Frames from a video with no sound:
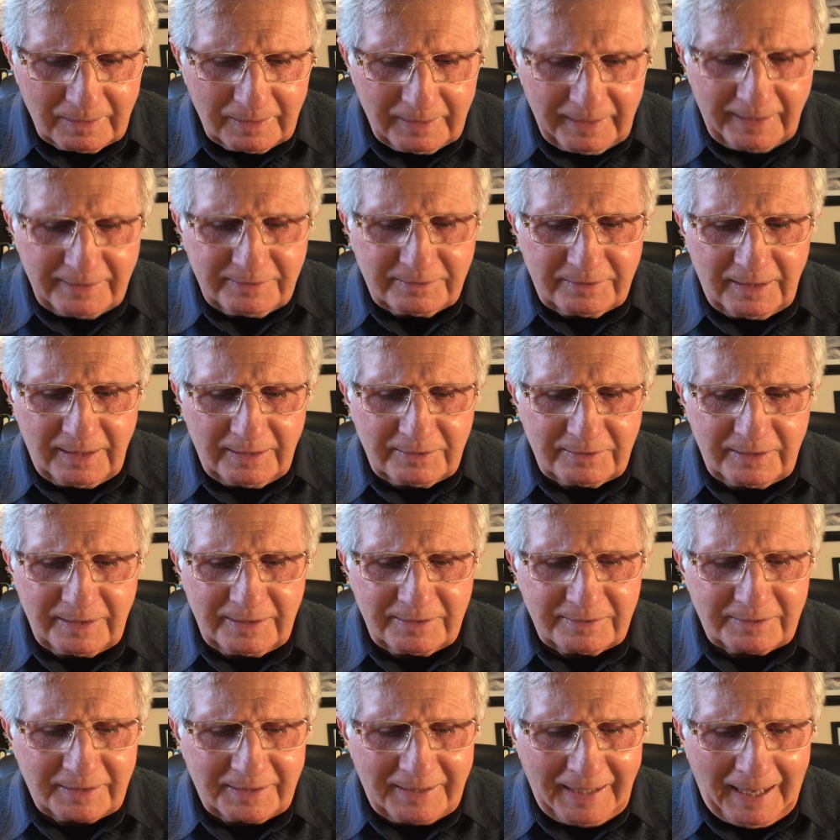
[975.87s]
He says
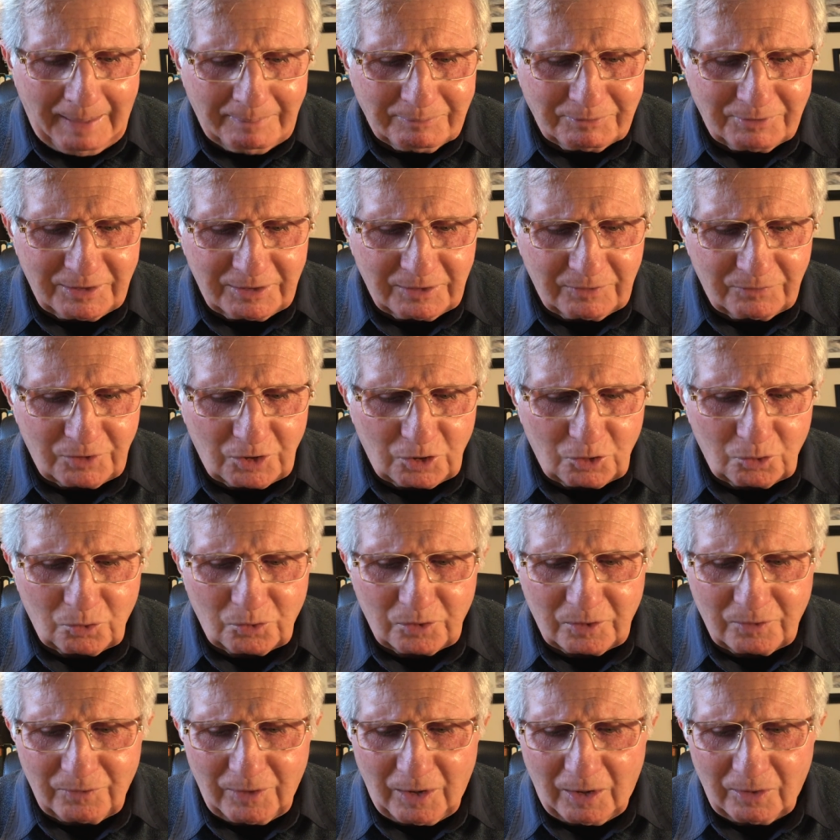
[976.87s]
he's the captain of the
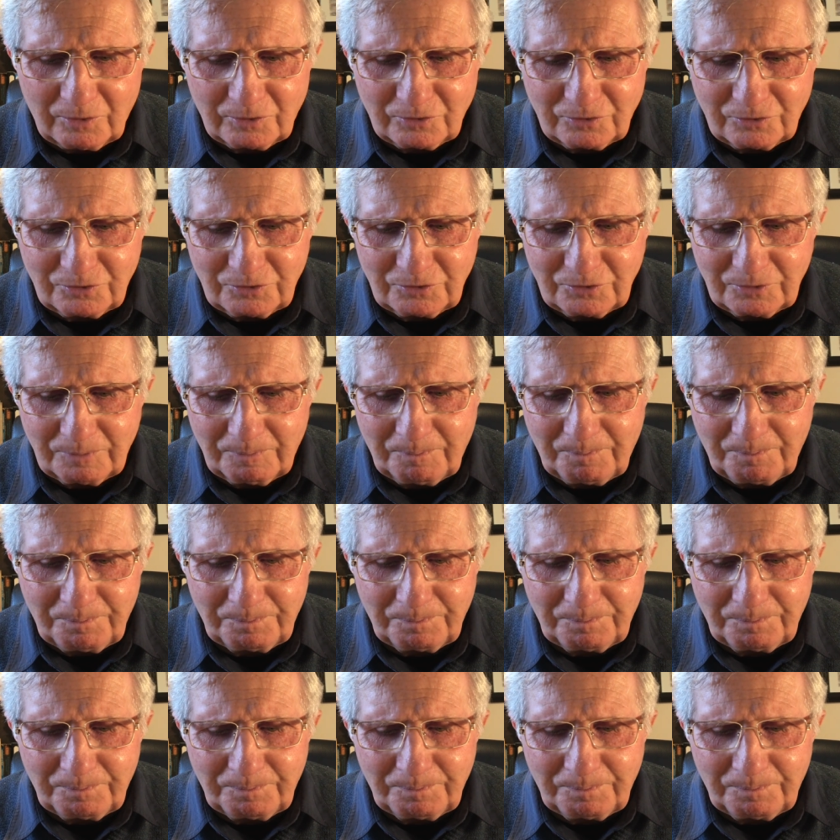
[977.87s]
Lord of Hosts.